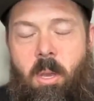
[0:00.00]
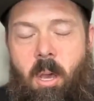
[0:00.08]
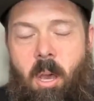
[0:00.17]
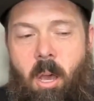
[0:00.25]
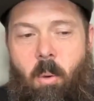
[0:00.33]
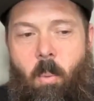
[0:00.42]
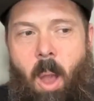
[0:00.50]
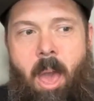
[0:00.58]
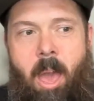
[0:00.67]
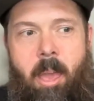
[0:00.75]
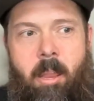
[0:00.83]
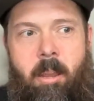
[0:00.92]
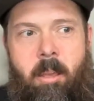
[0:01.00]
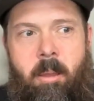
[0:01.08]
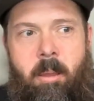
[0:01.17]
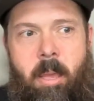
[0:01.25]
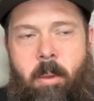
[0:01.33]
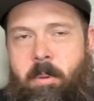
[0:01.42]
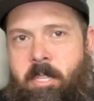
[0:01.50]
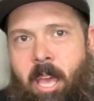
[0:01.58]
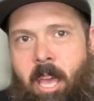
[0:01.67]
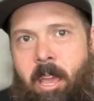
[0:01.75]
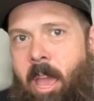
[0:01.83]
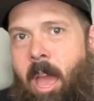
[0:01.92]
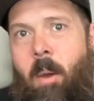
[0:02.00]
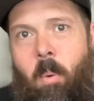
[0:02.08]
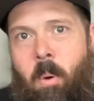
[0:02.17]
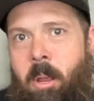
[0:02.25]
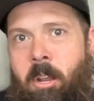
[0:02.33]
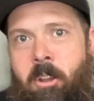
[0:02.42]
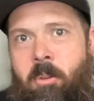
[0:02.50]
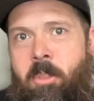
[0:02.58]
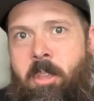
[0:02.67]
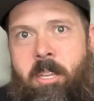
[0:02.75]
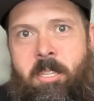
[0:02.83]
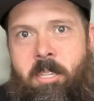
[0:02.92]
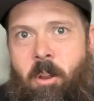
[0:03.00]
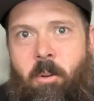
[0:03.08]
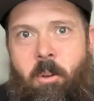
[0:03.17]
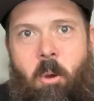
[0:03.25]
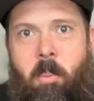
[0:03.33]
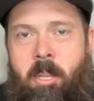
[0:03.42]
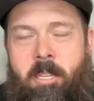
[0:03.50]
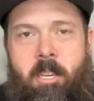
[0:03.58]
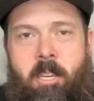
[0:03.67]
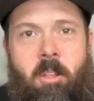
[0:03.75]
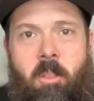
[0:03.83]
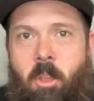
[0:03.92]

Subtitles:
ride, it was like, yeah, we're going to do this, no big deal.